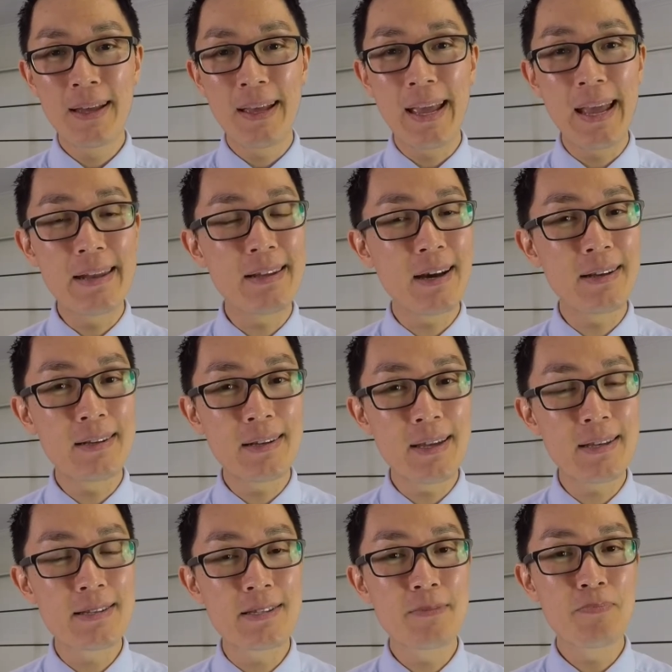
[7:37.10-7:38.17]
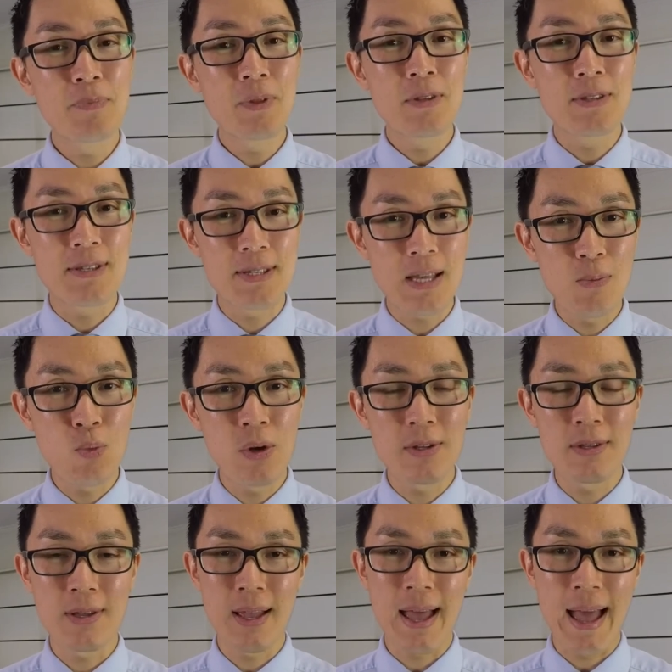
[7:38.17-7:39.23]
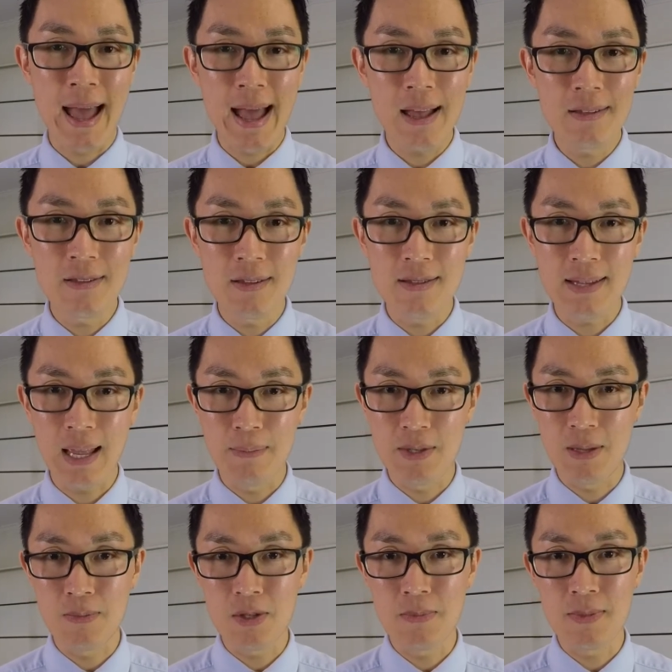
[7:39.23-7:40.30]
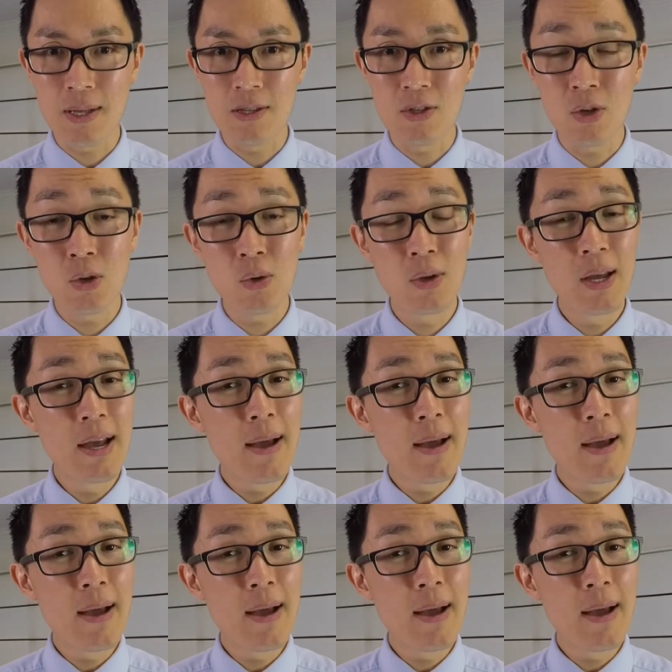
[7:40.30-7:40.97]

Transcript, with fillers: And unless someone has the same symptoms as you,